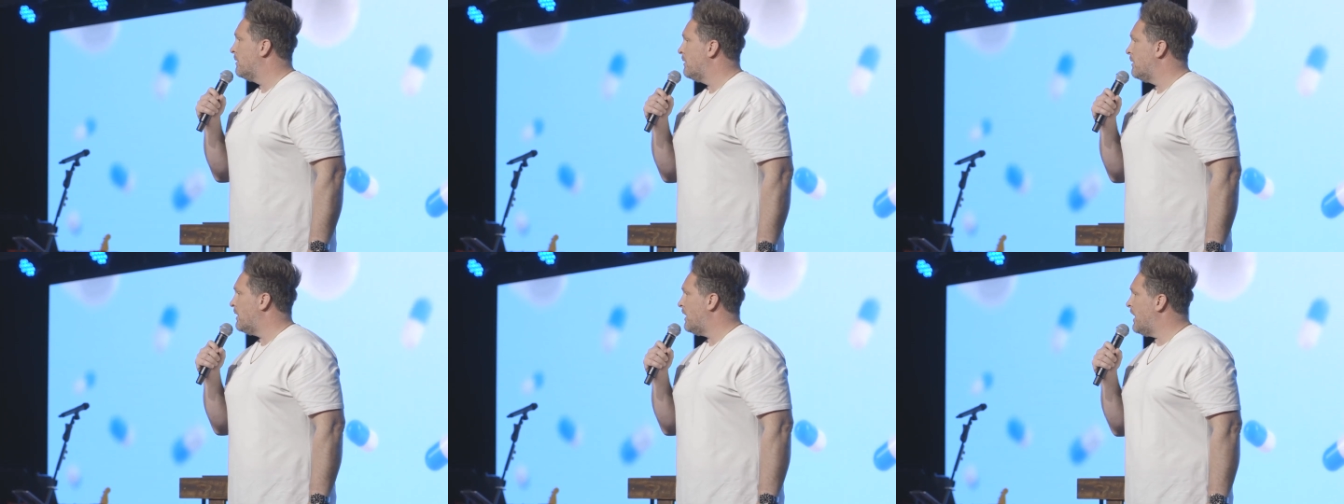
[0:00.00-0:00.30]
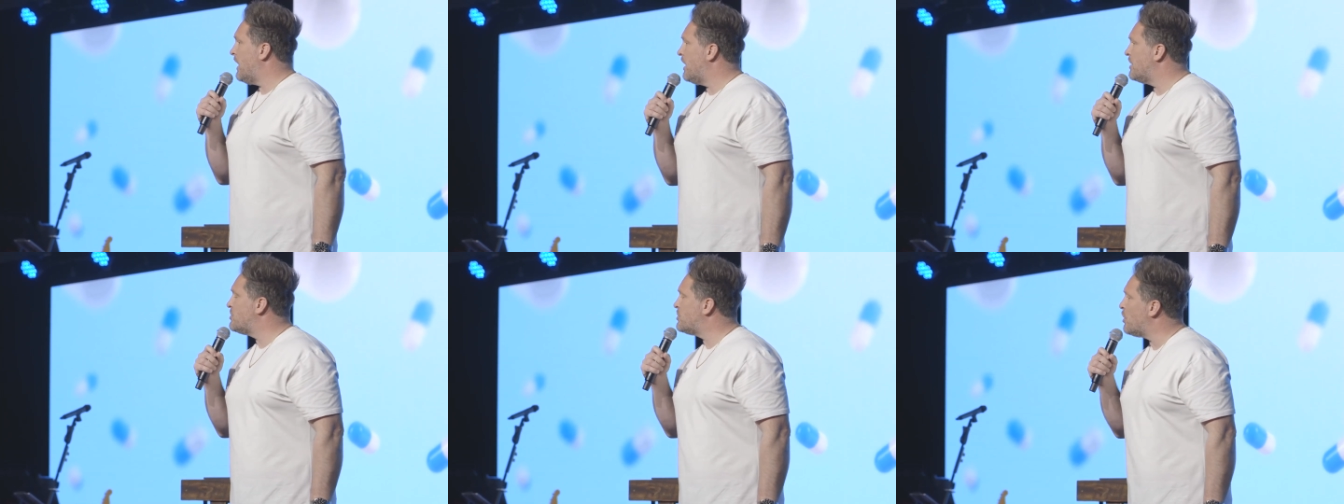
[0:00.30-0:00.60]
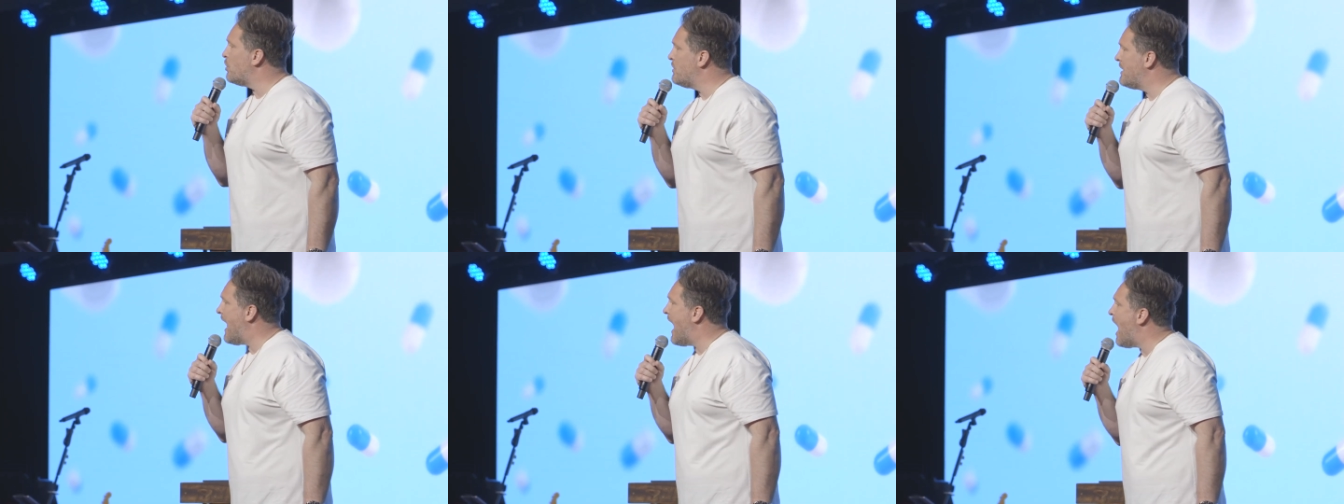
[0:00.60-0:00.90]
And so
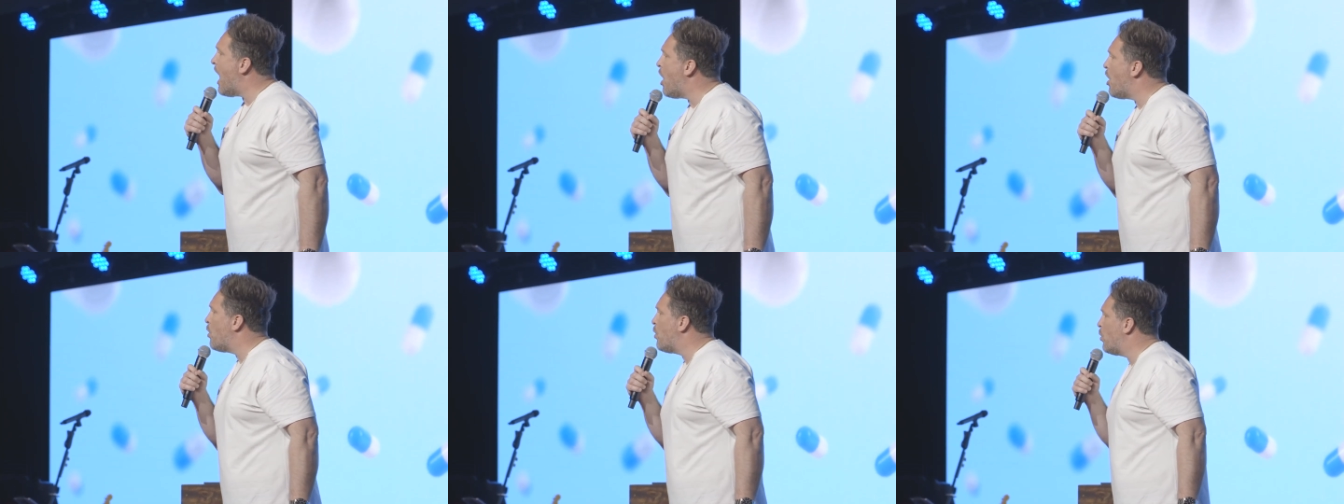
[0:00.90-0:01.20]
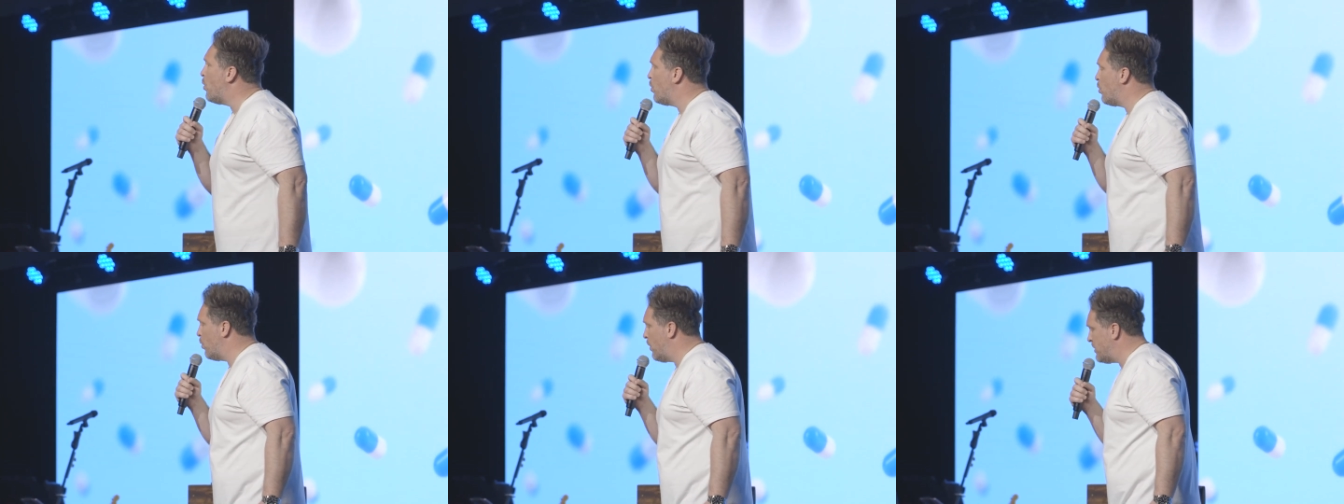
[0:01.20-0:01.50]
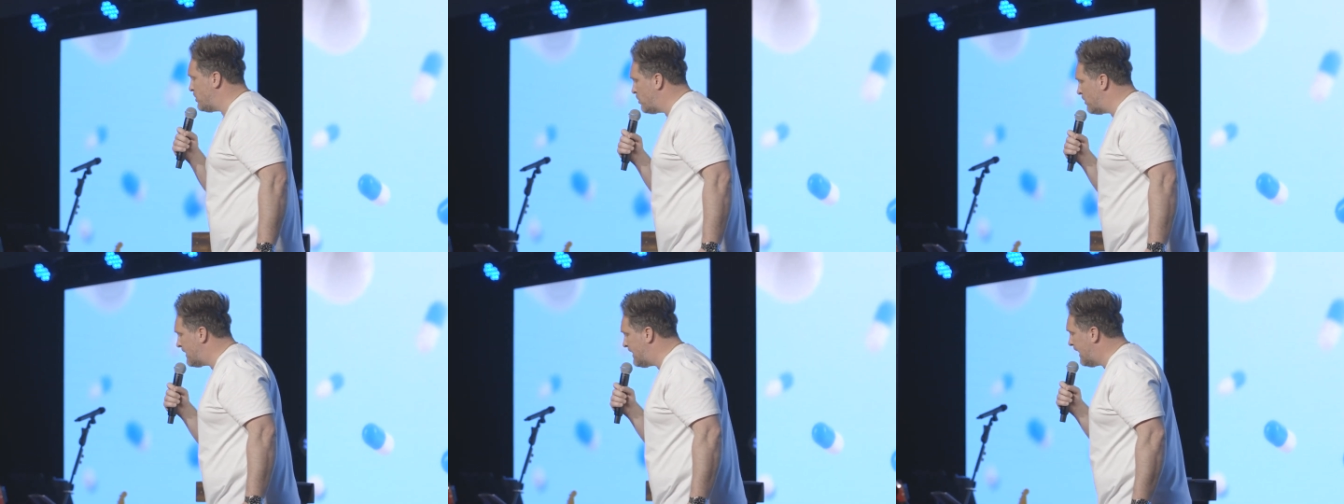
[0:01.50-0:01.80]
now, when
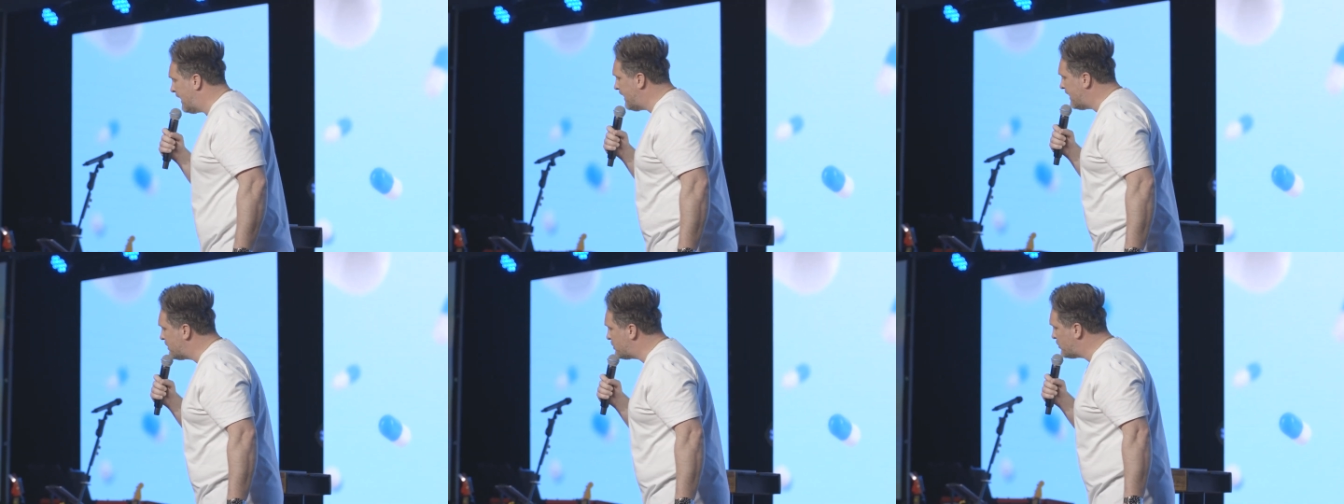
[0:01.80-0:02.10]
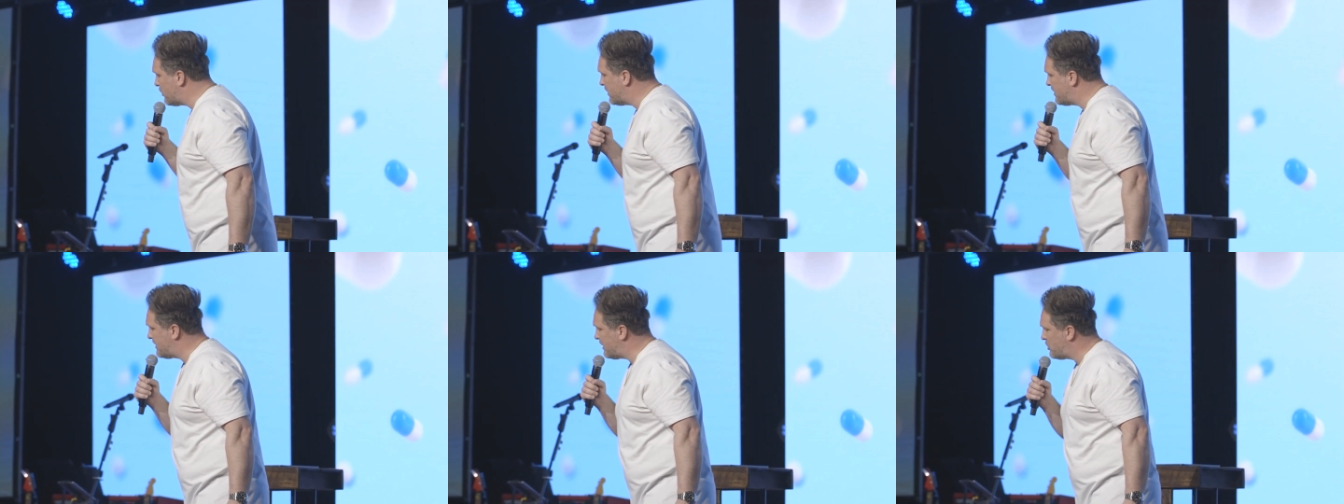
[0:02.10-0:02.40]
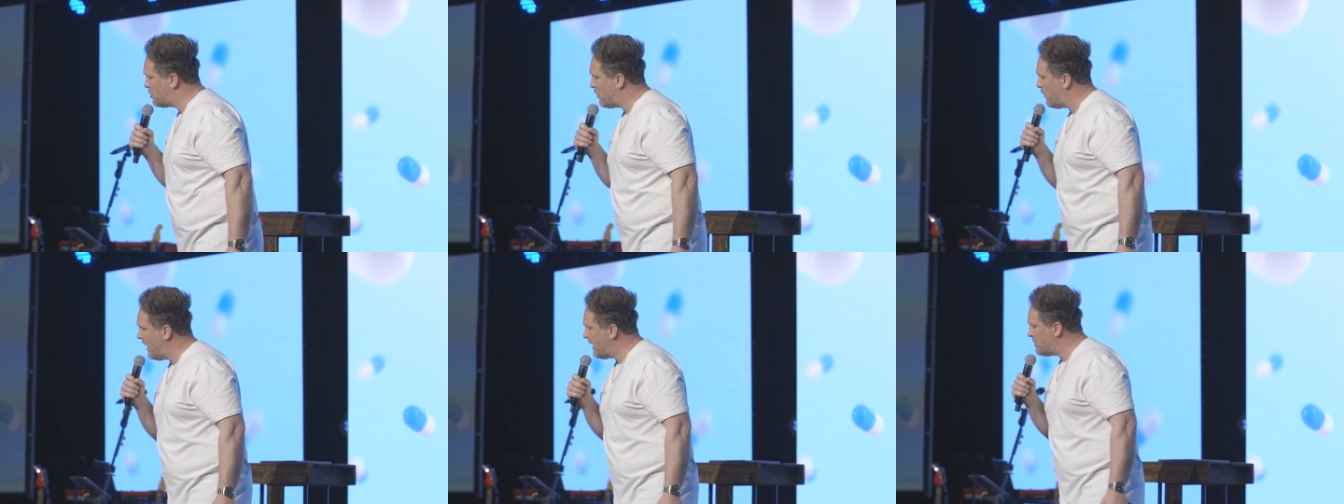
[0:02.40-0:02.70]
you get into a
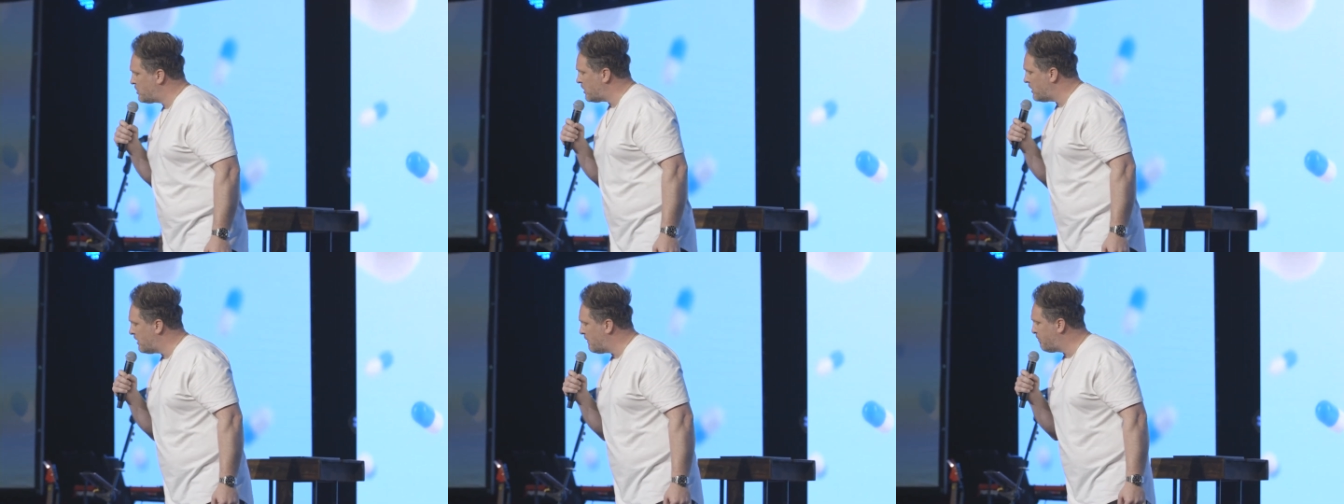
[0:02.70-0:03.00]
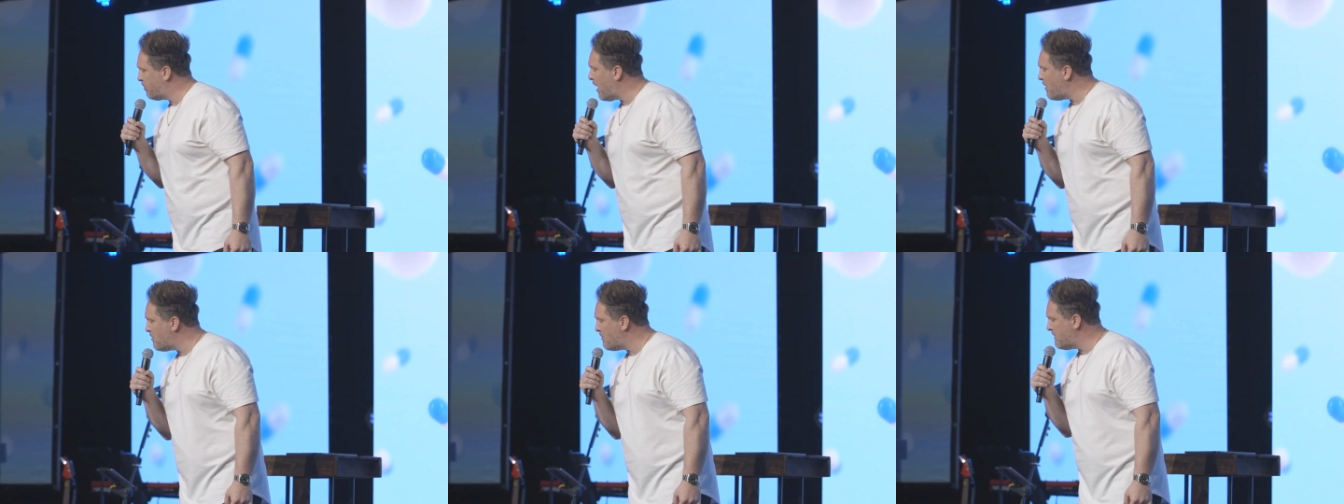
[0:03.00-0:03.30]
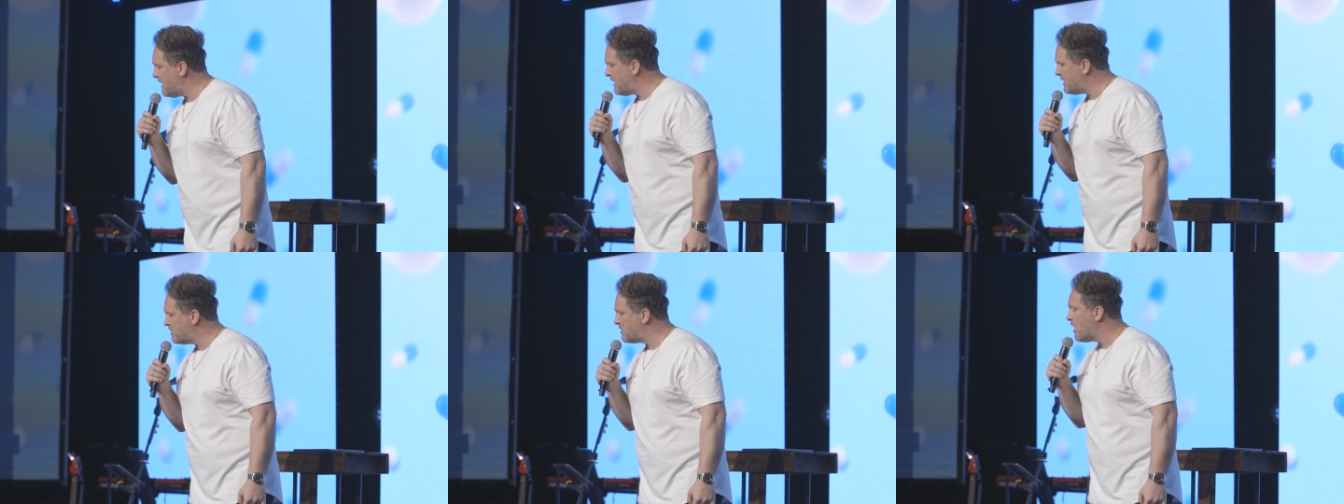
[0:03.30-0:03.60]
situation, the problem
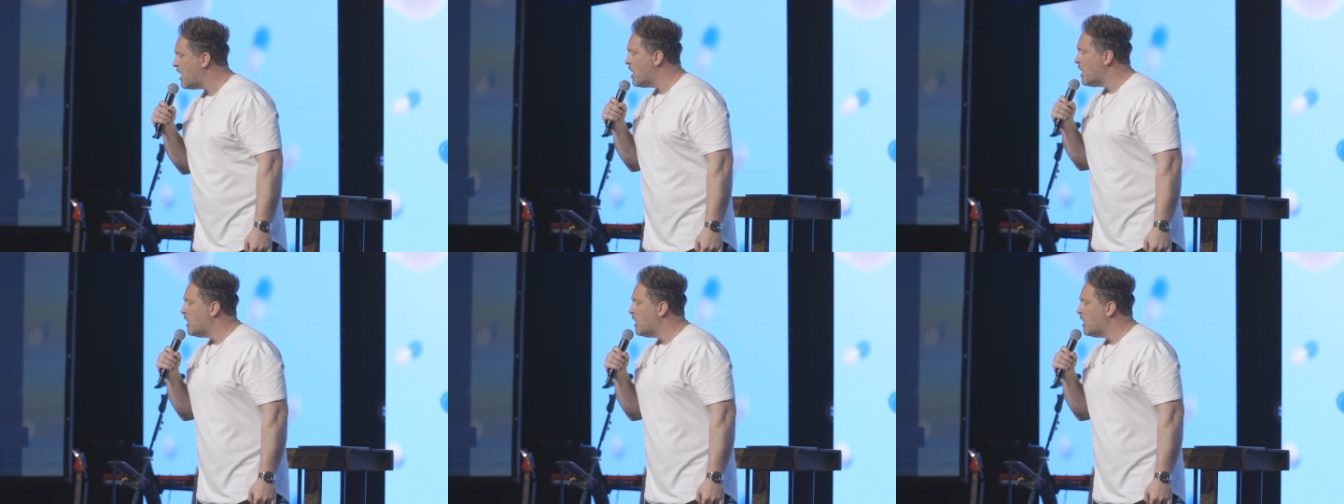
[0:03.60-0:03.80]
is